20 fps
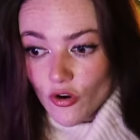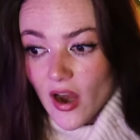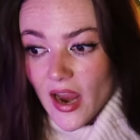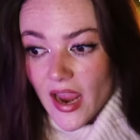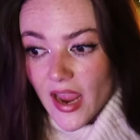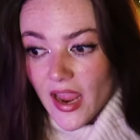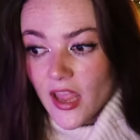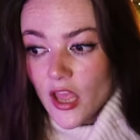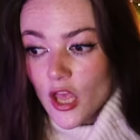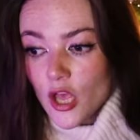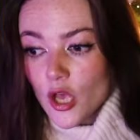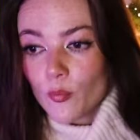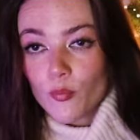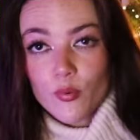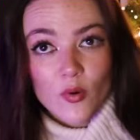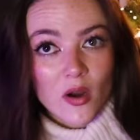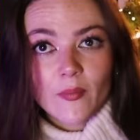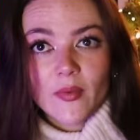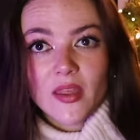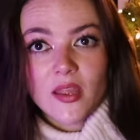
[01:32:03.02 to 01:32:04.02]
Gray,
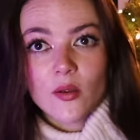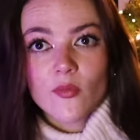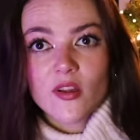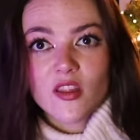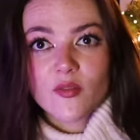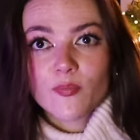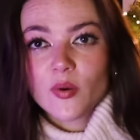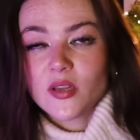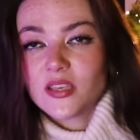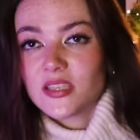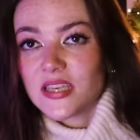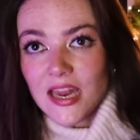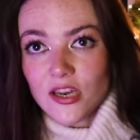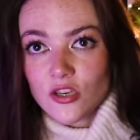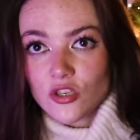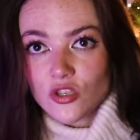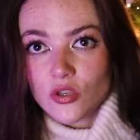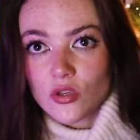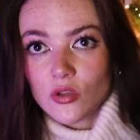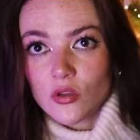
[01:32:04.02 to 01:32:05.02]
brimming with
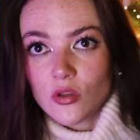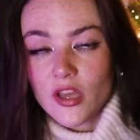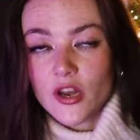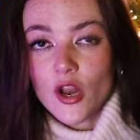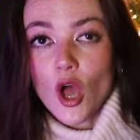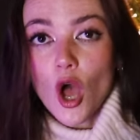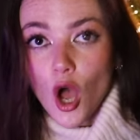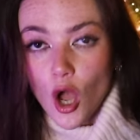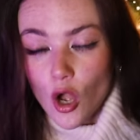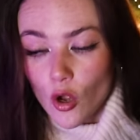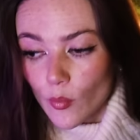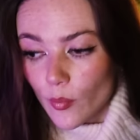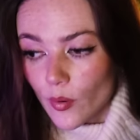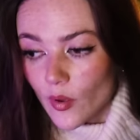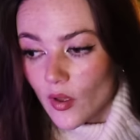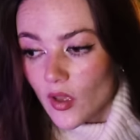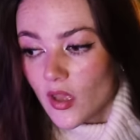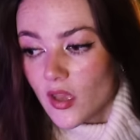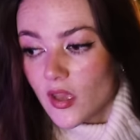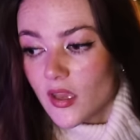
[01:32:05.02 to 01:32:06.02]
potential and hope,
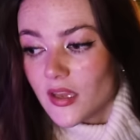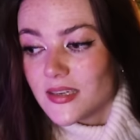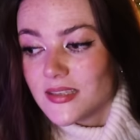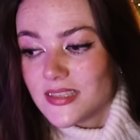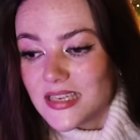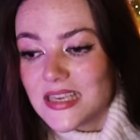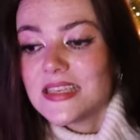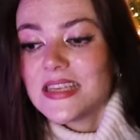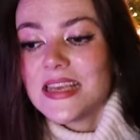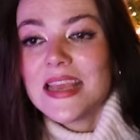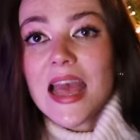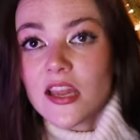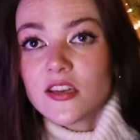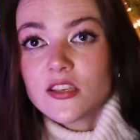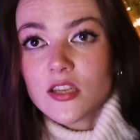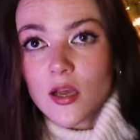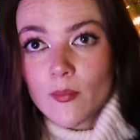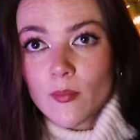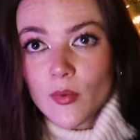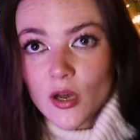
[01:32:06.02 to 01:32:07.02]
did he
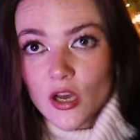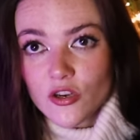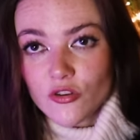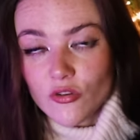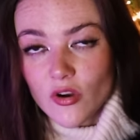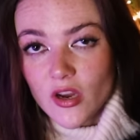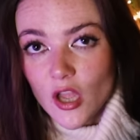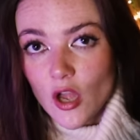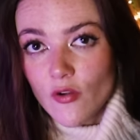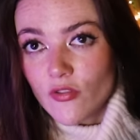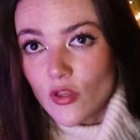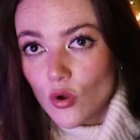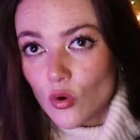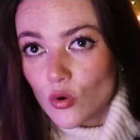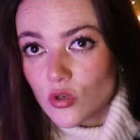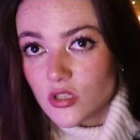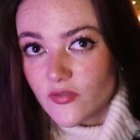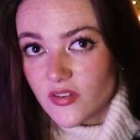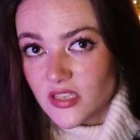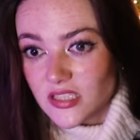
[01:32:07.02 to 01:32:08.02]
end up murdering over the
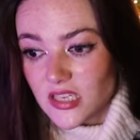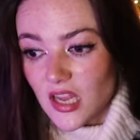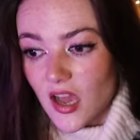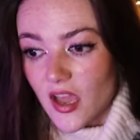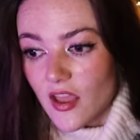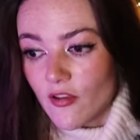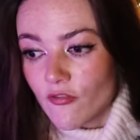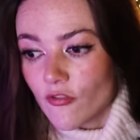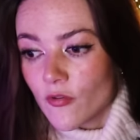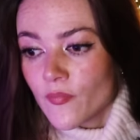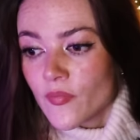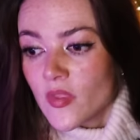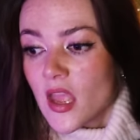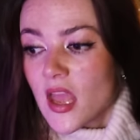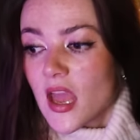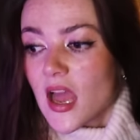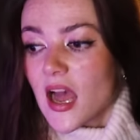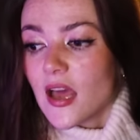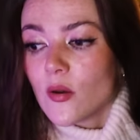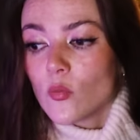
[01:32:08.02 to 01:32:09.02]
course of his life?
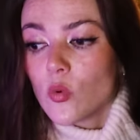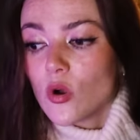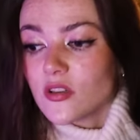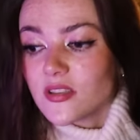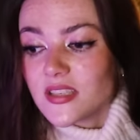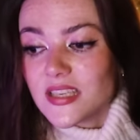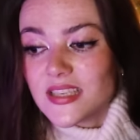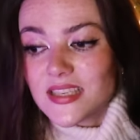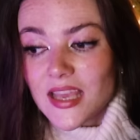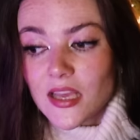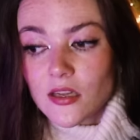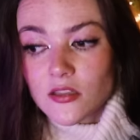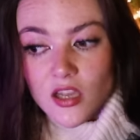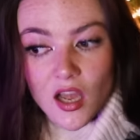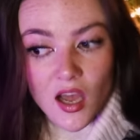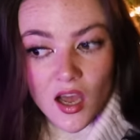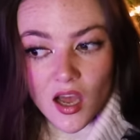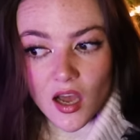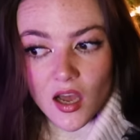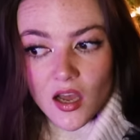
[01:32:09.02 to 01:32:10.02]
And once he's
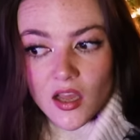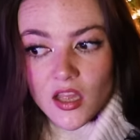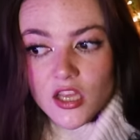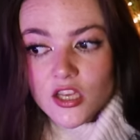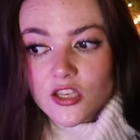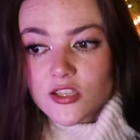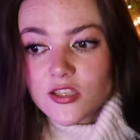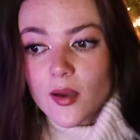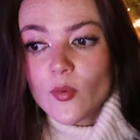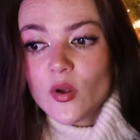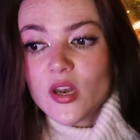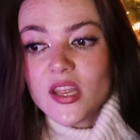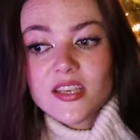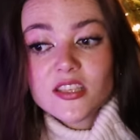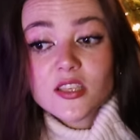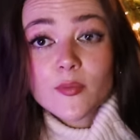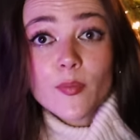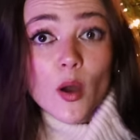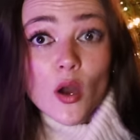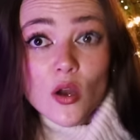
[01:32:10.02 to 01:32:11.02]
killed her, someone he
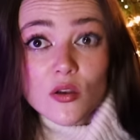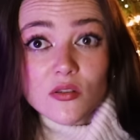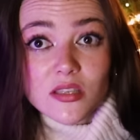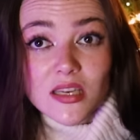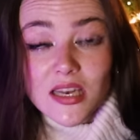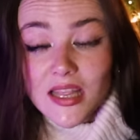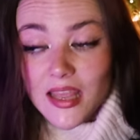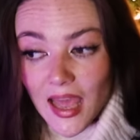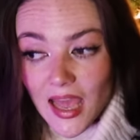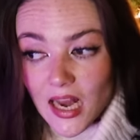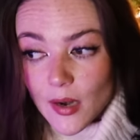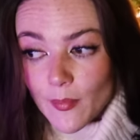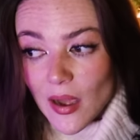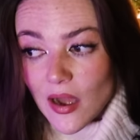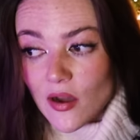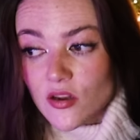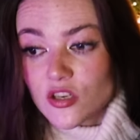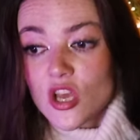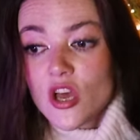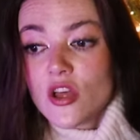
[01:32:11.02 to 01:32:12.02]
supposedly cared
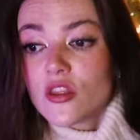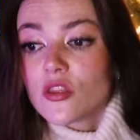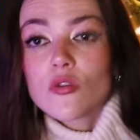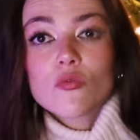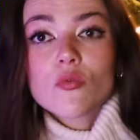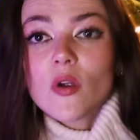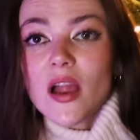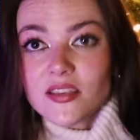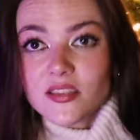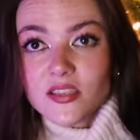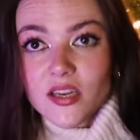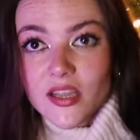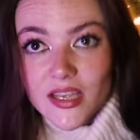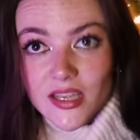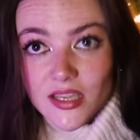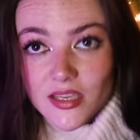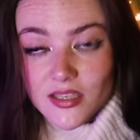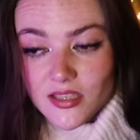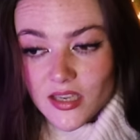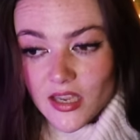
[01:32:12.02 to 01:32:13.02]
about, the rest are
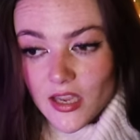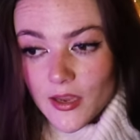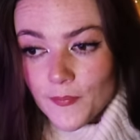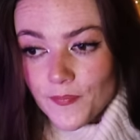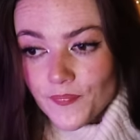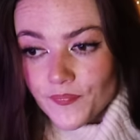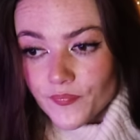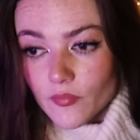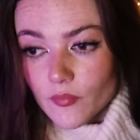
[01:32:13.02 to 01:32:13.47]
easy.